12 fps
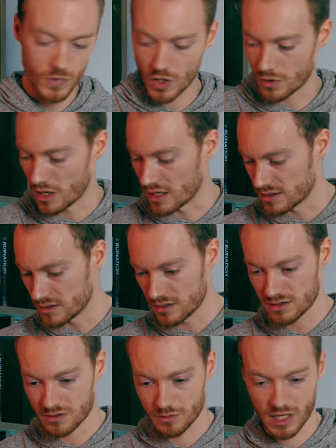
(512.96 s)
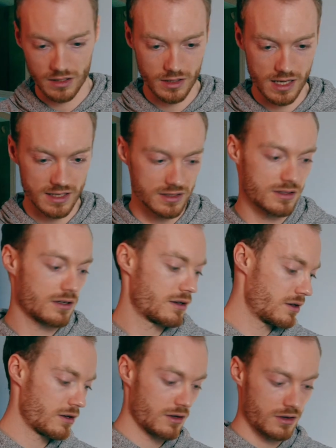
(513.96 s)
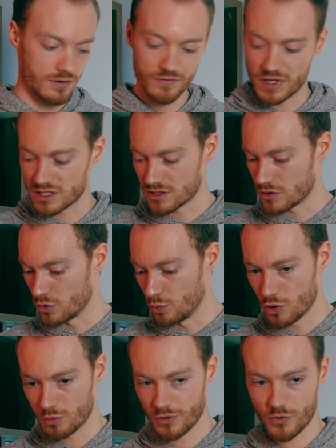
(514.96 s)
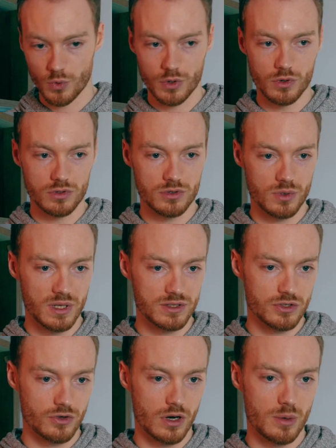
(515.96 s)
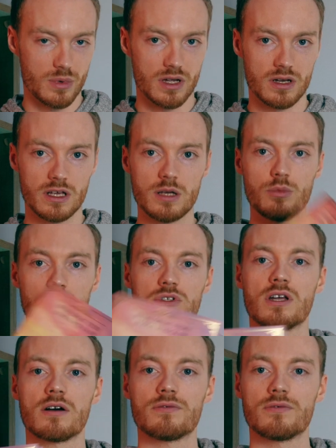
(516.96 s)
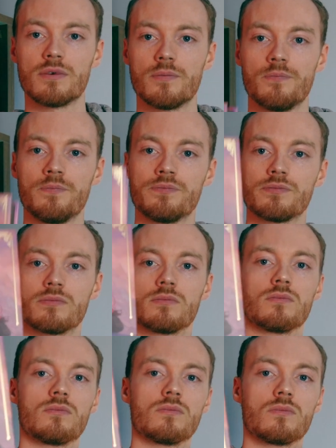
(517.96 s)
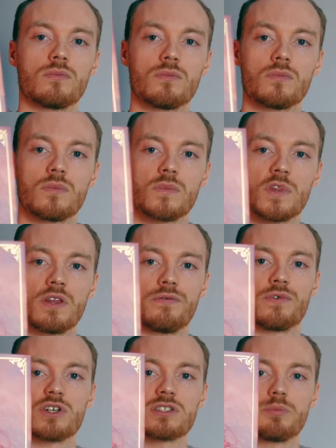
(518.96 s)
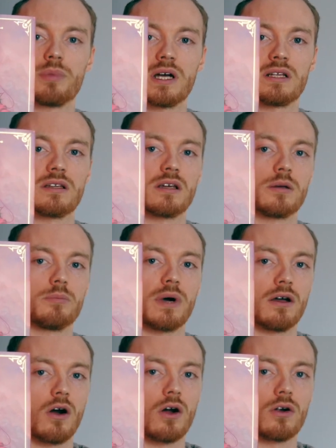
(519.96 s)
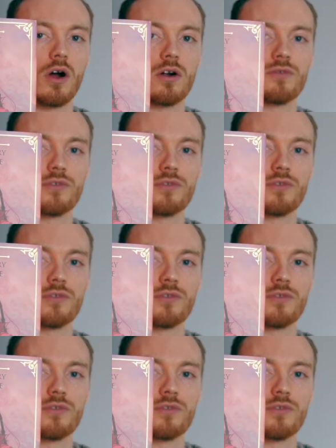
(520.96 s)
Okay, I think this is my last physical book before we go into Instagram and ebook stuff. The First Binding by R.R.